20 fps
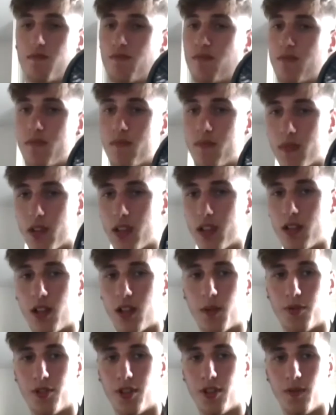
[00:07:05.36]
a
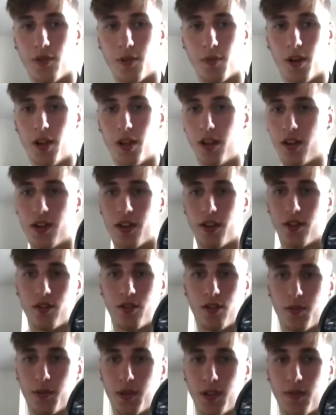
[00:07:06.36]
couple of teams a month, then you're
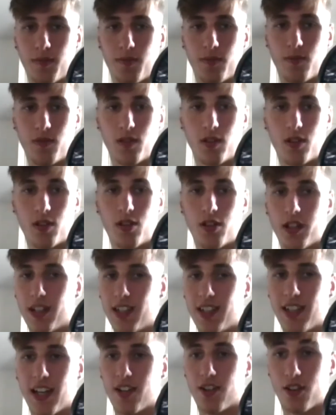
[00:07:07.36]
going to be
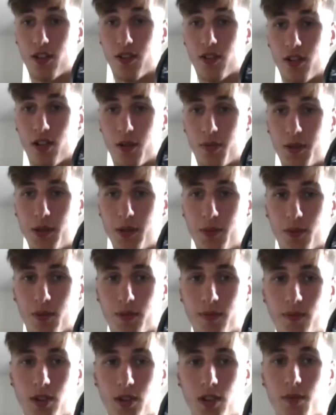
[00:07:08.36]
getting to know a lot of people.
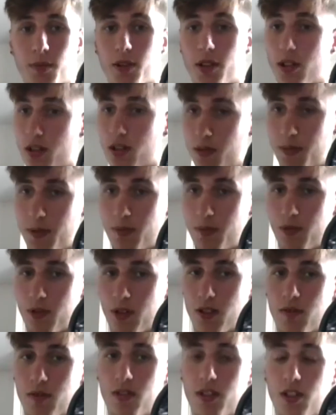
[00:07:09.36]
There'll be a lot of people
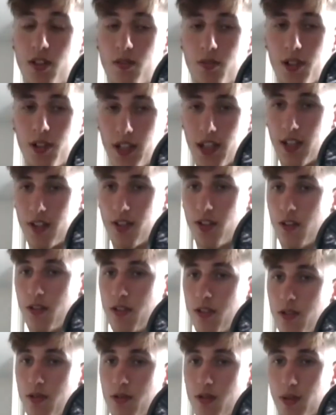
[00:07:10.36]
going to want to get to know
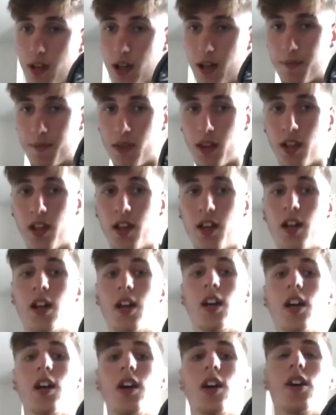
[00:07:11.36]
you as well.
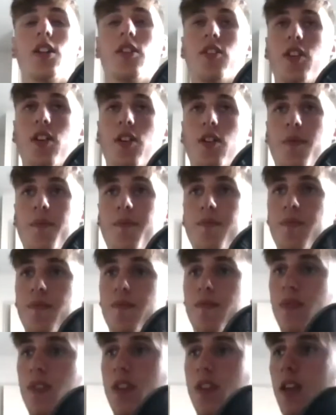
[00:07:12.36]
So
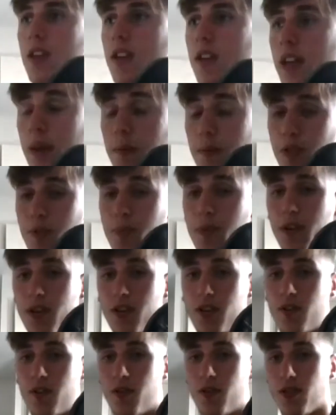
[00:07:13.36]
game
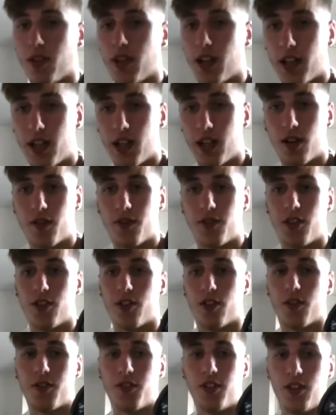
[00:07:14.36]
experience, if you can get it, obviously it's
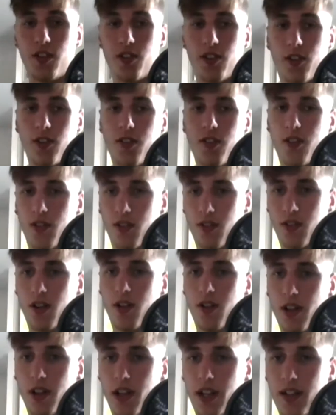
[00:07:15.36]
off season, so there's a
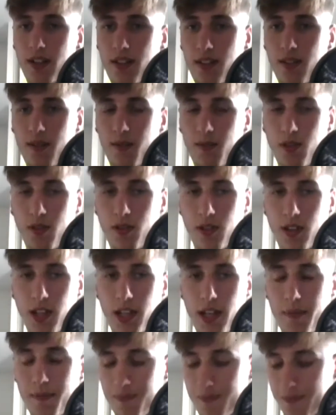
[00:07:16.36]
lot less you can get.